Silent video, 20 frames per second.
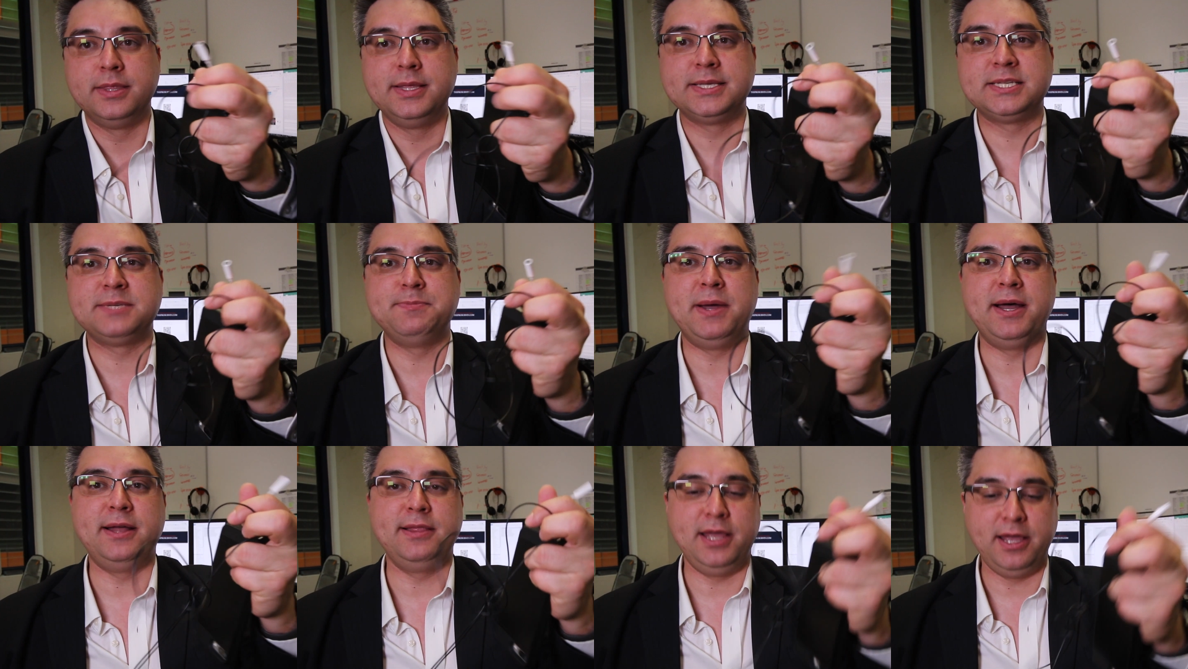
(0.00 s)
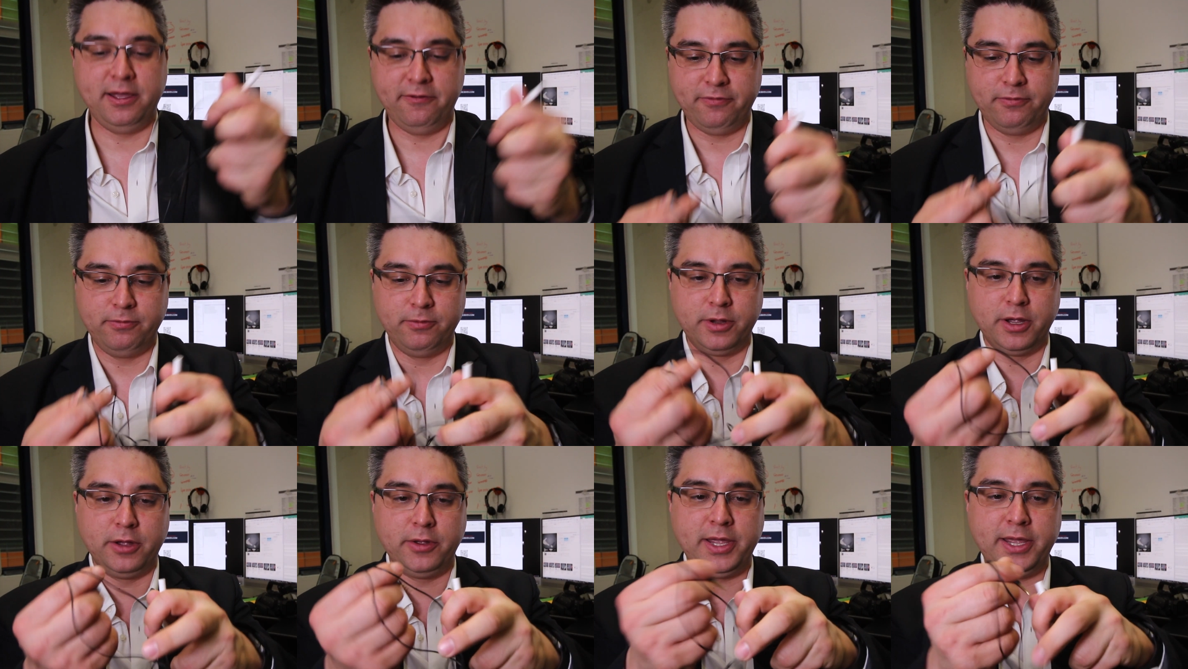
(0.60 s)
This SmartLav
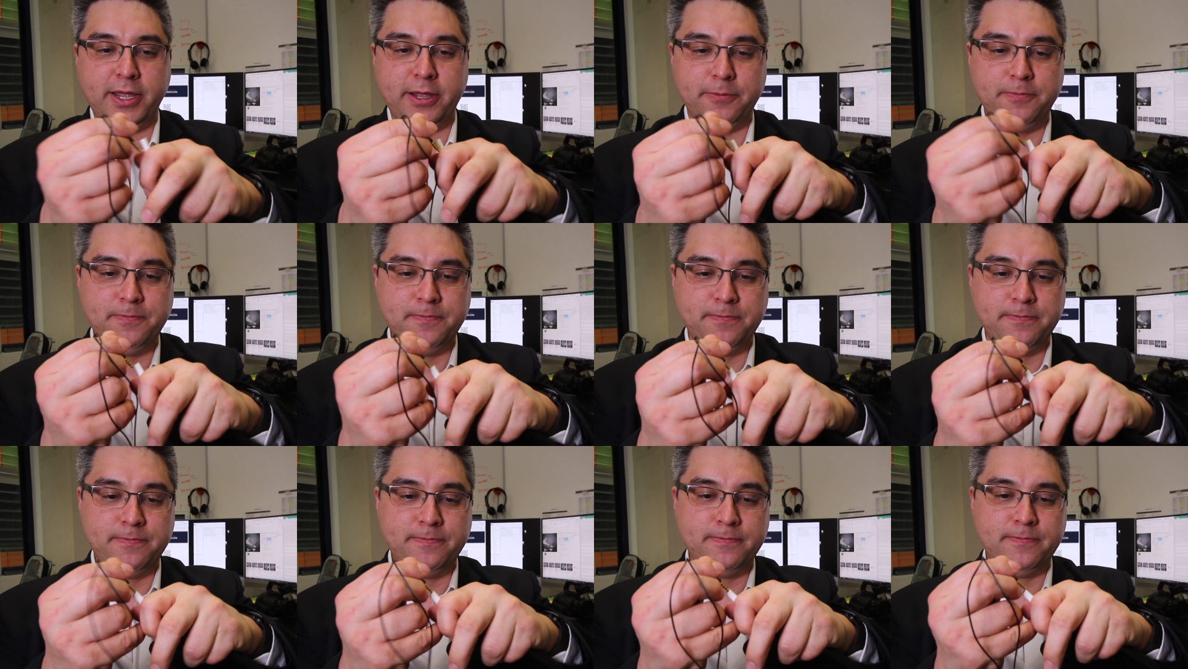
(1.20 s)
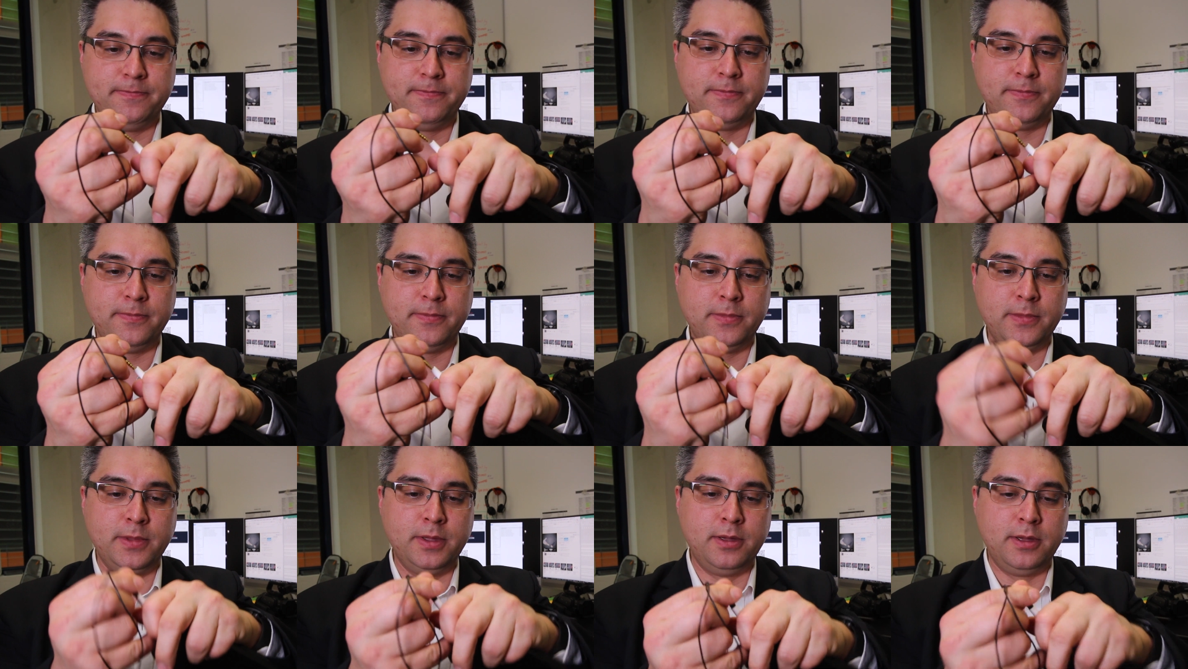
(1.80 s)
will go here,
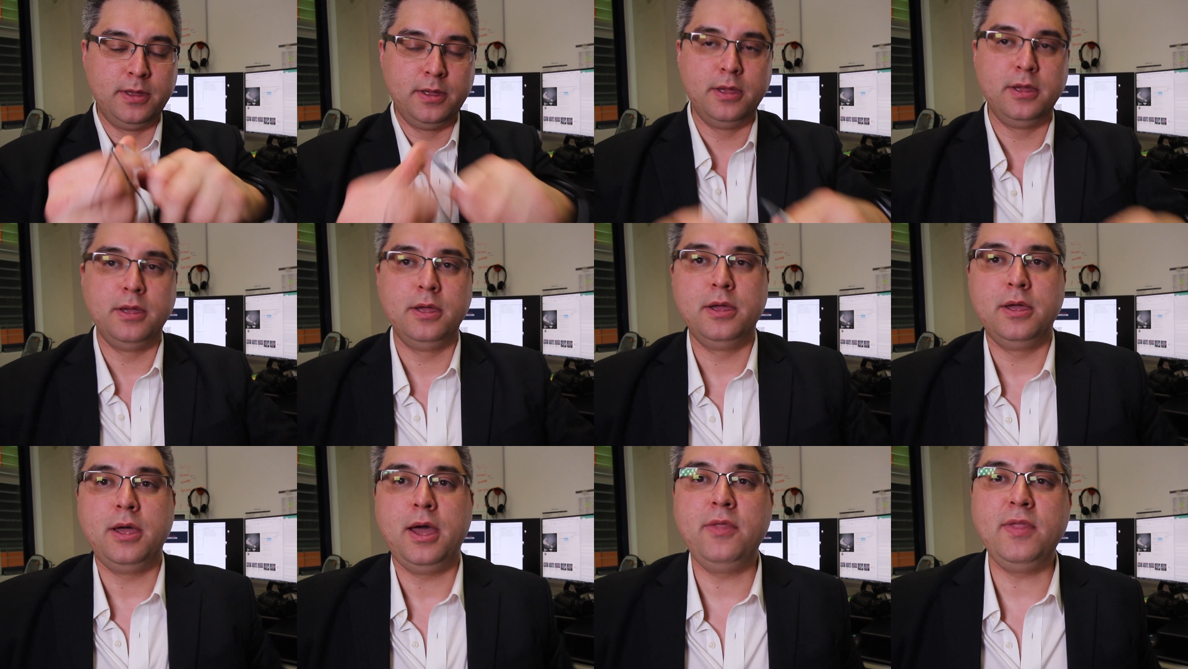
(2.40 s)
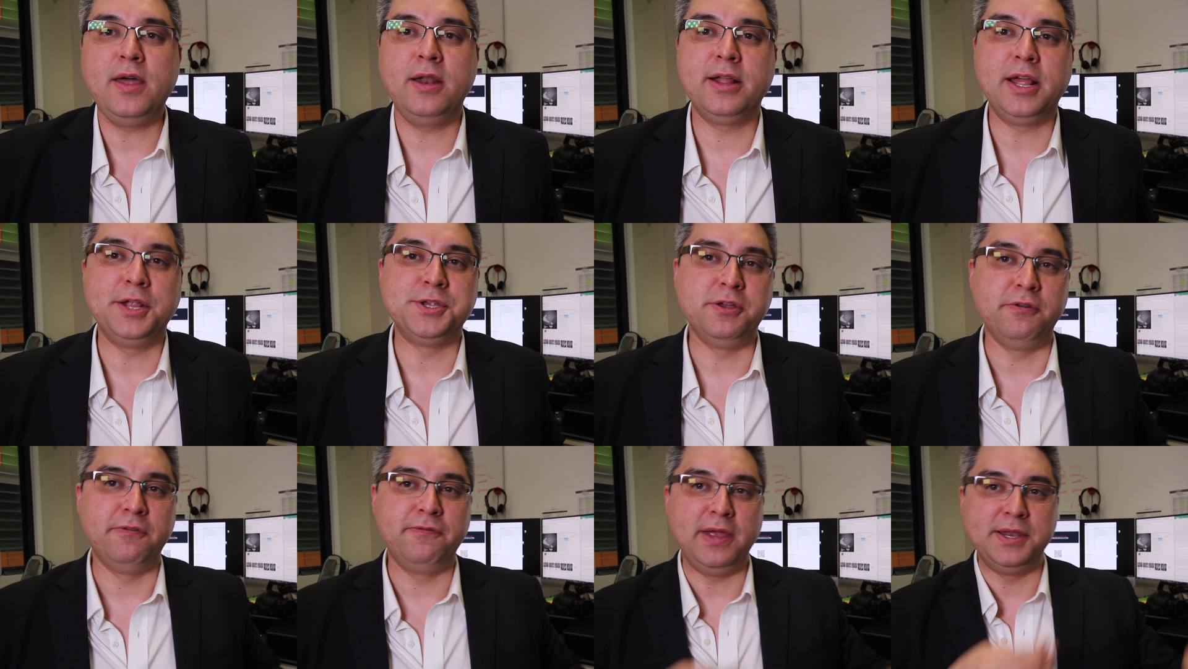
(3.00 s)
and that'll
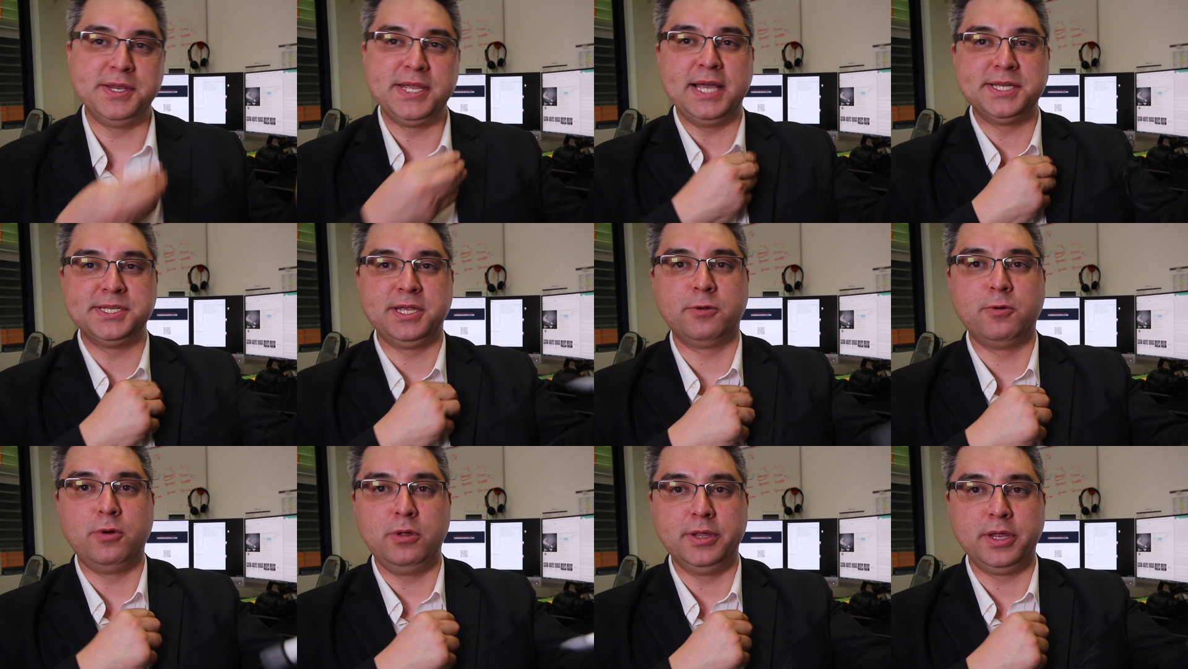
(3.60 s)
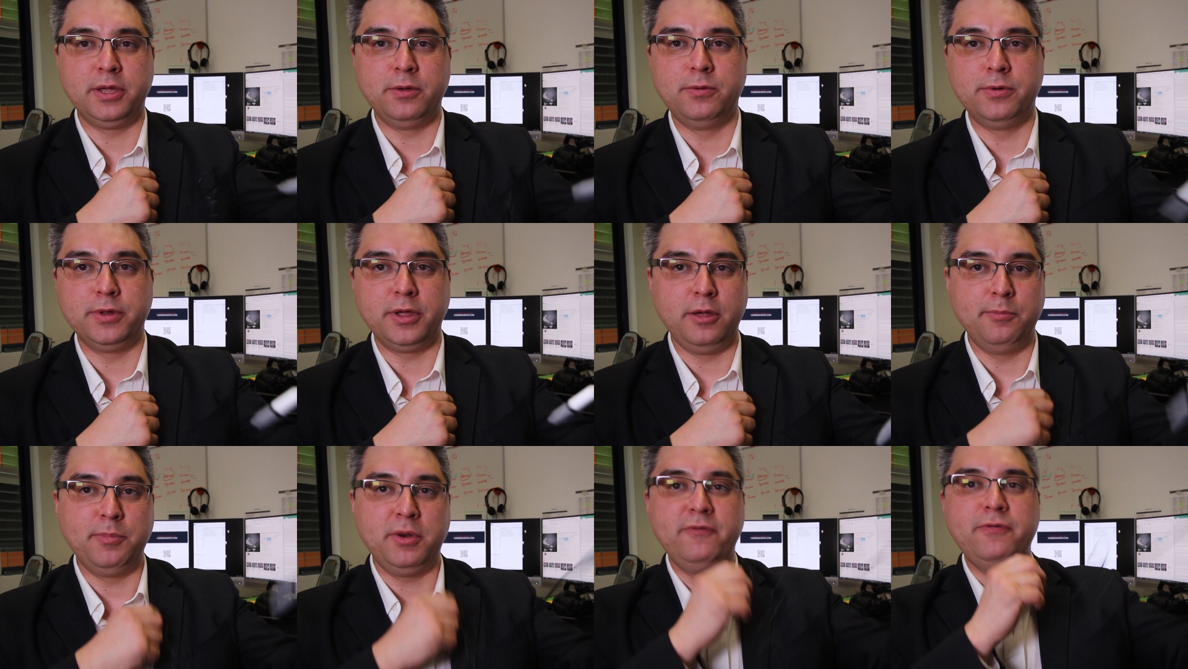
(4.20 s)
get you fantastic quality
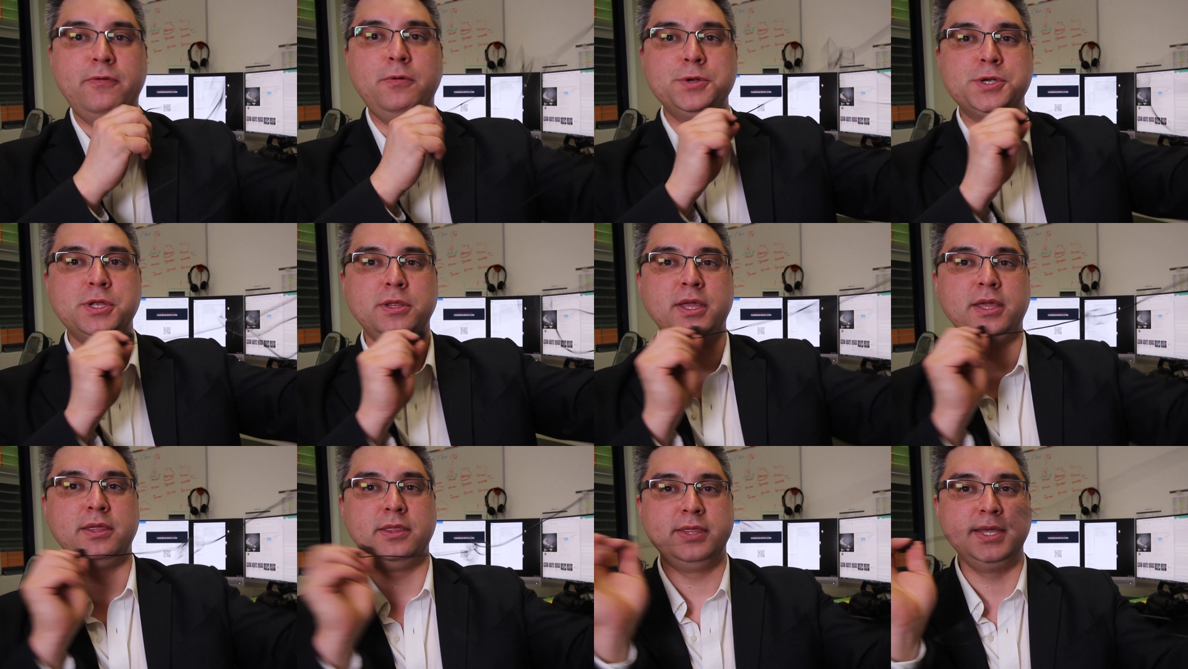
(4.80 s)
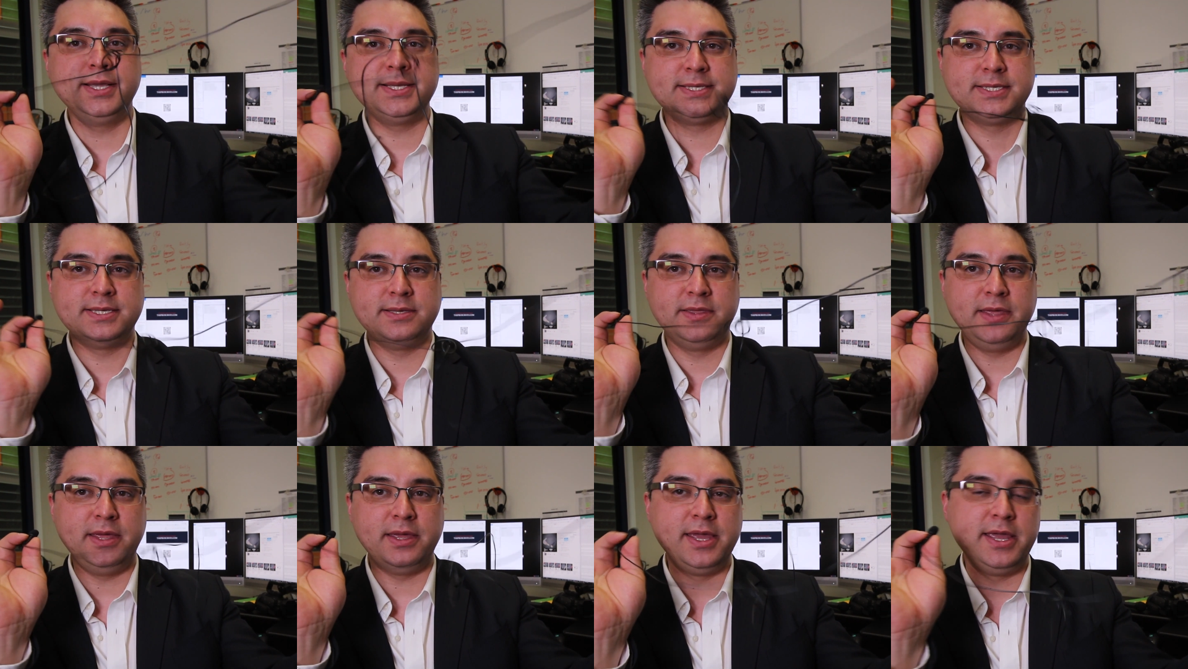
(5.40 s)
audio. But unfortunately, this
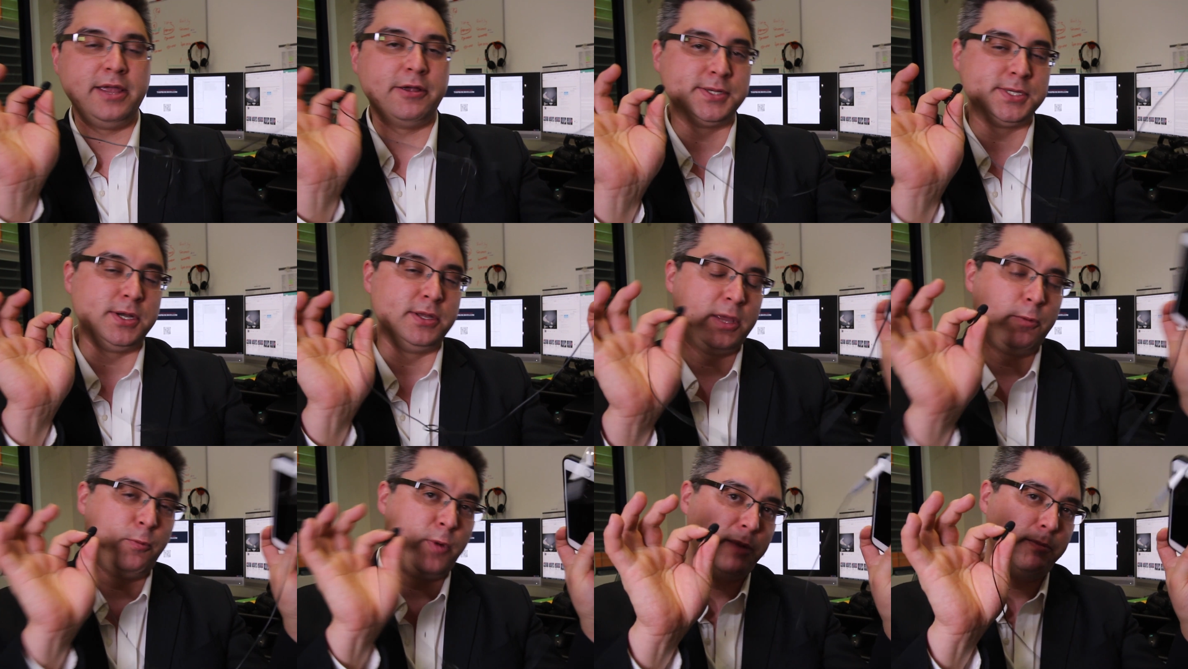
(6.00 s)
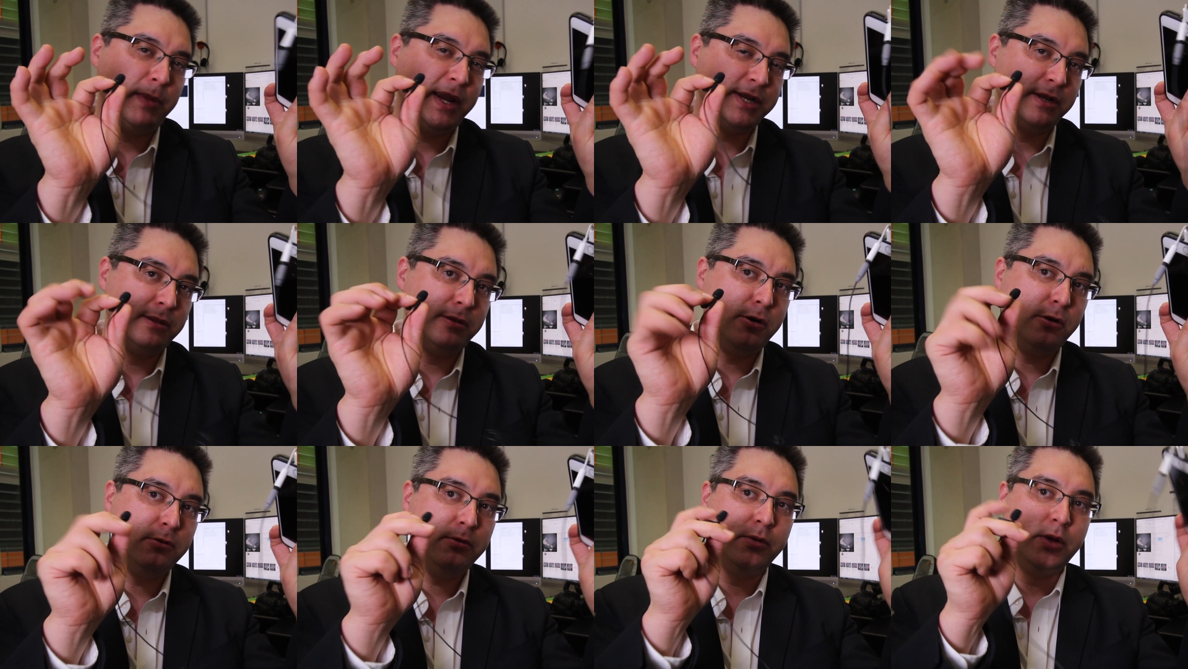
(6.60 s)
thing here is only 1 meter
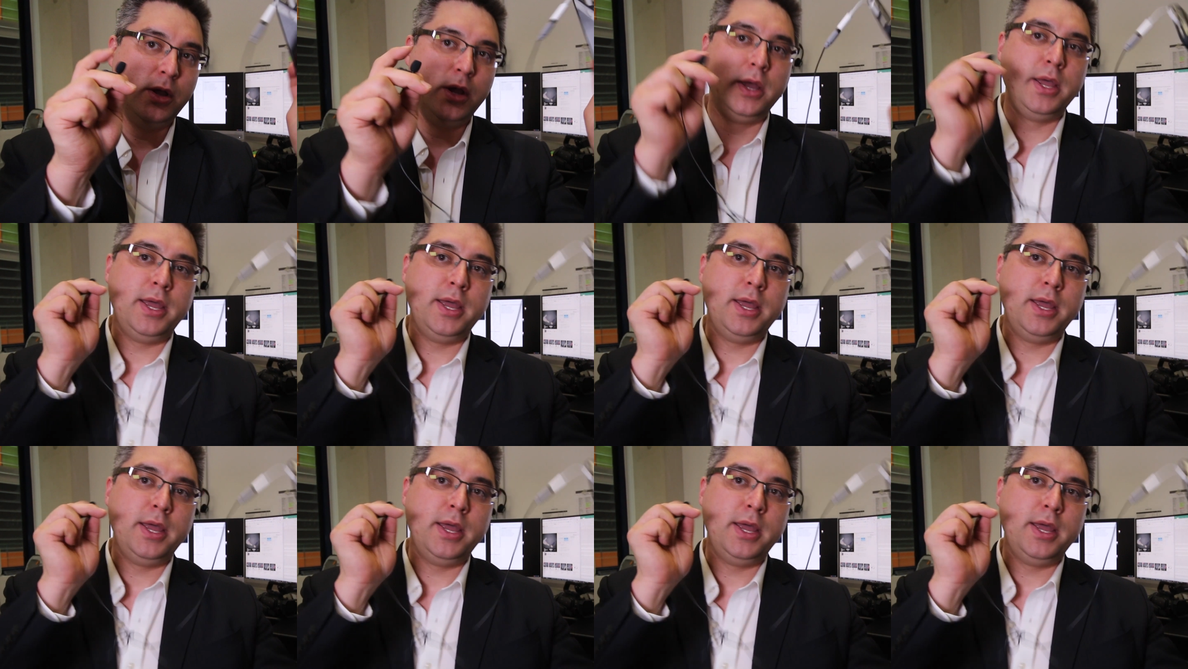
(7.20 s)
long.